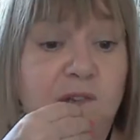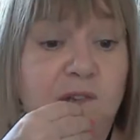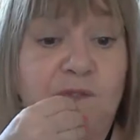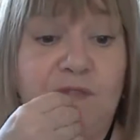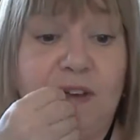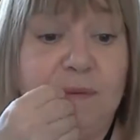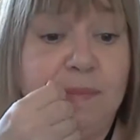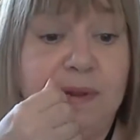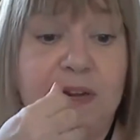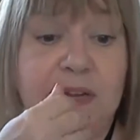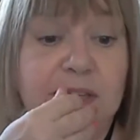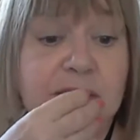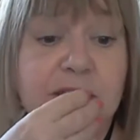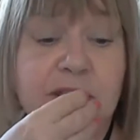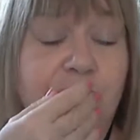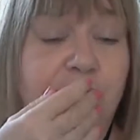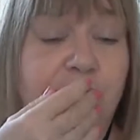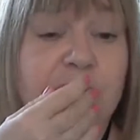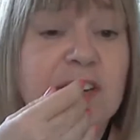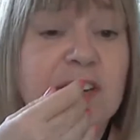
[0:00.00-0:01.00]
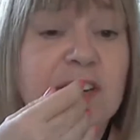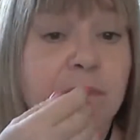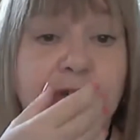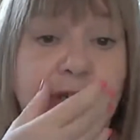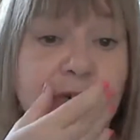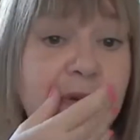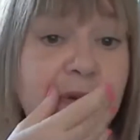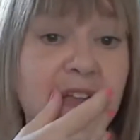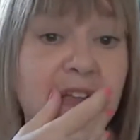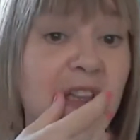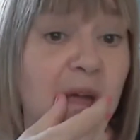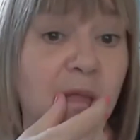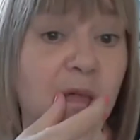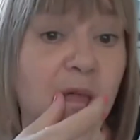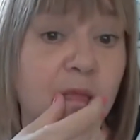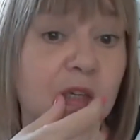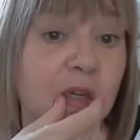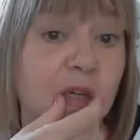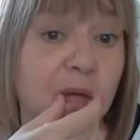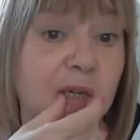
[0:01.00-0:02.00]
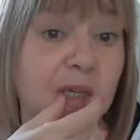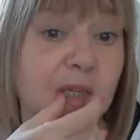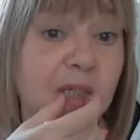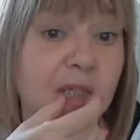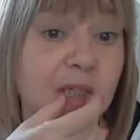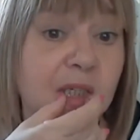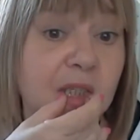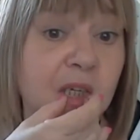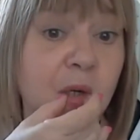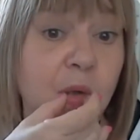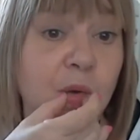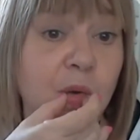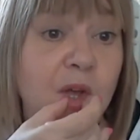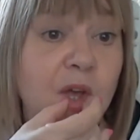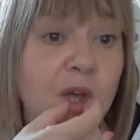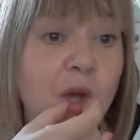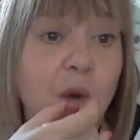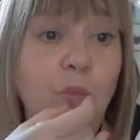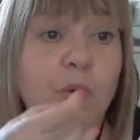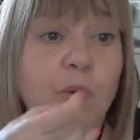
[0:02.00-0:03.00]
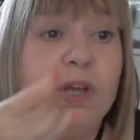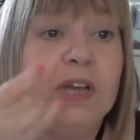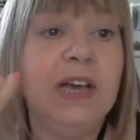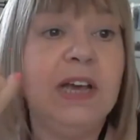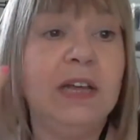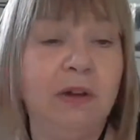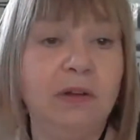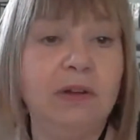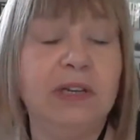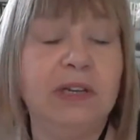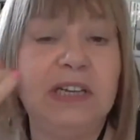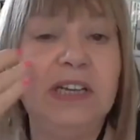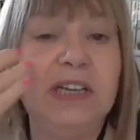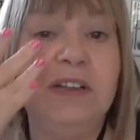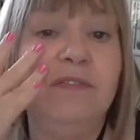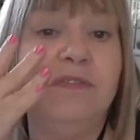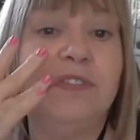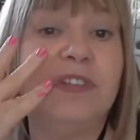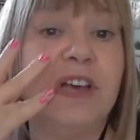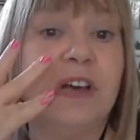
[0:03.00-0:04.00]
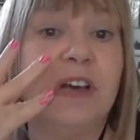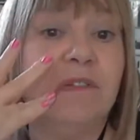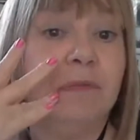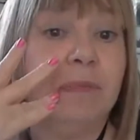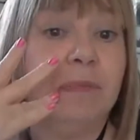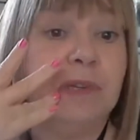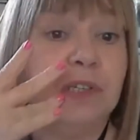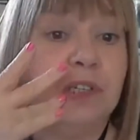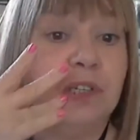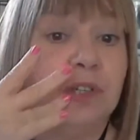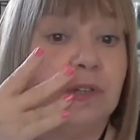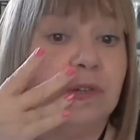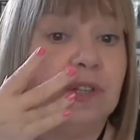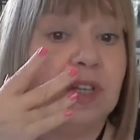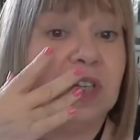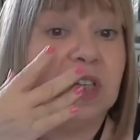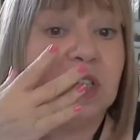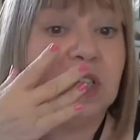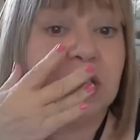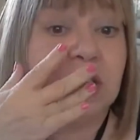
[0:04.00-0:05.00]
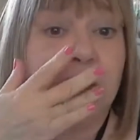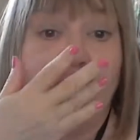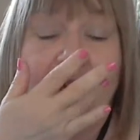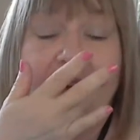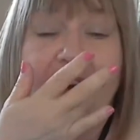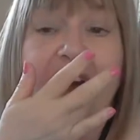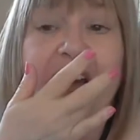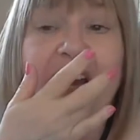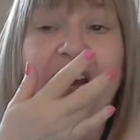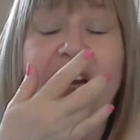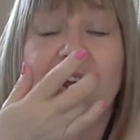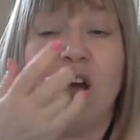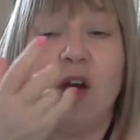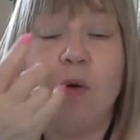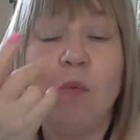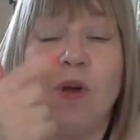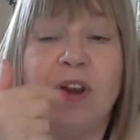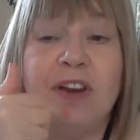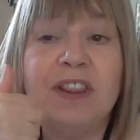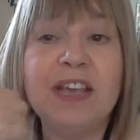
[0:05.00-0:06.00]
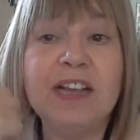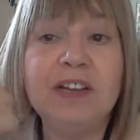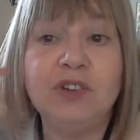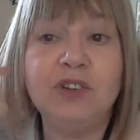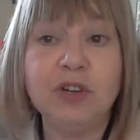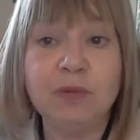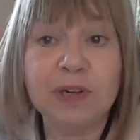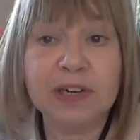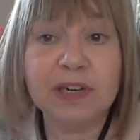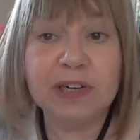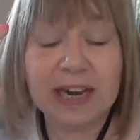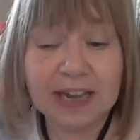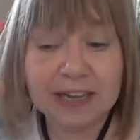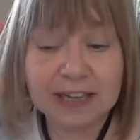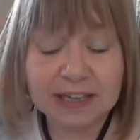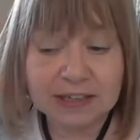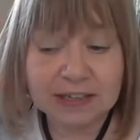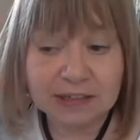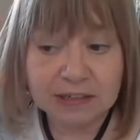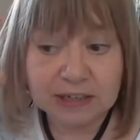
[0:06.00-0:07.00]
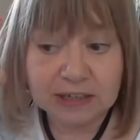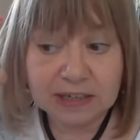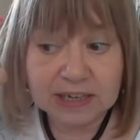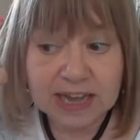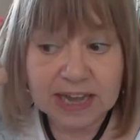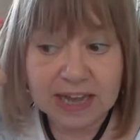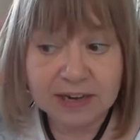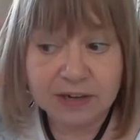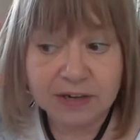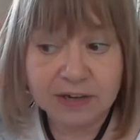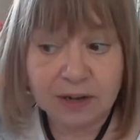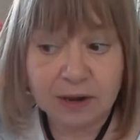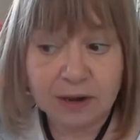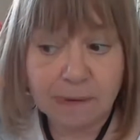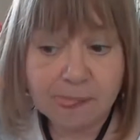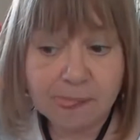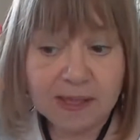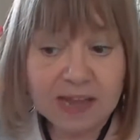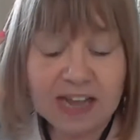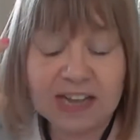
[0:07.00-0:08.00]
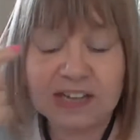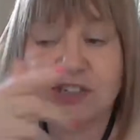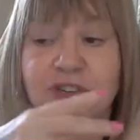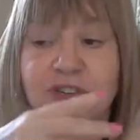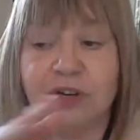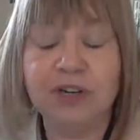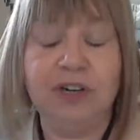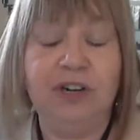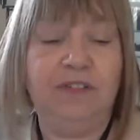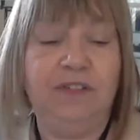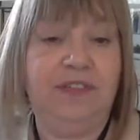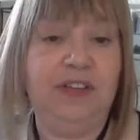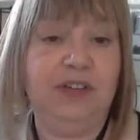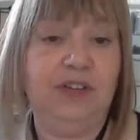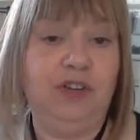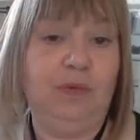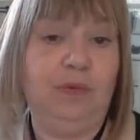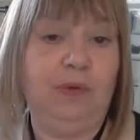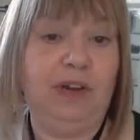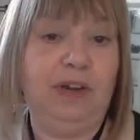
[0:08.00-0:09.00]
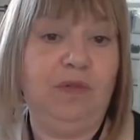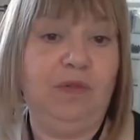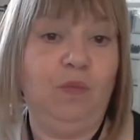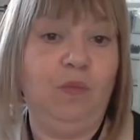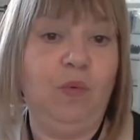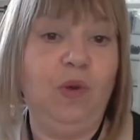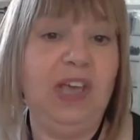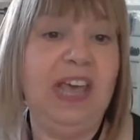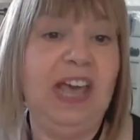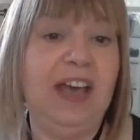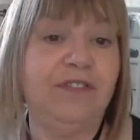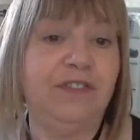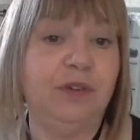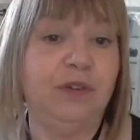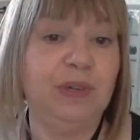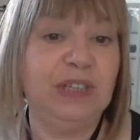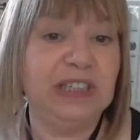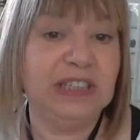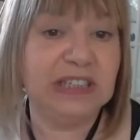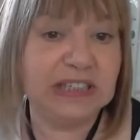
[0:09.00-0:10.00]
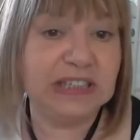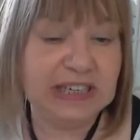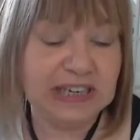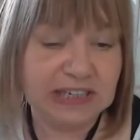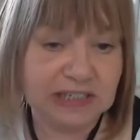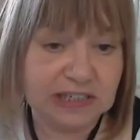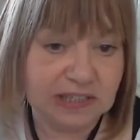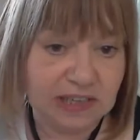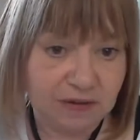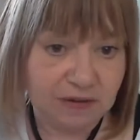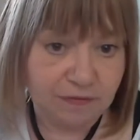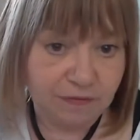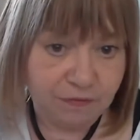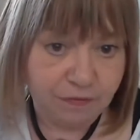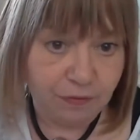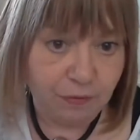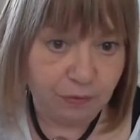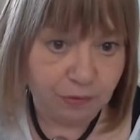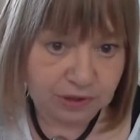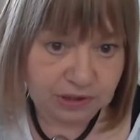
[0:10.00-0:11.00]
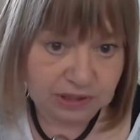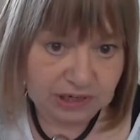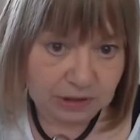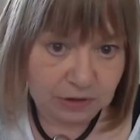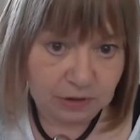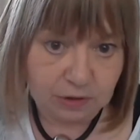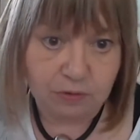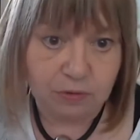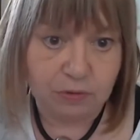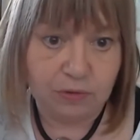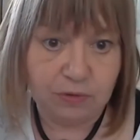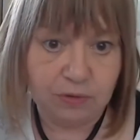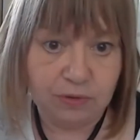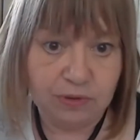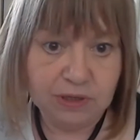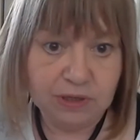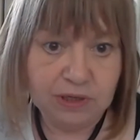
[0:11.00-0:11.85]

the feminists. If we don't do it, they won't do it. So we cannot leave the government to do this. And when they do it, like in Canada, it's not enough they do it. We have to insist they enforce it as law.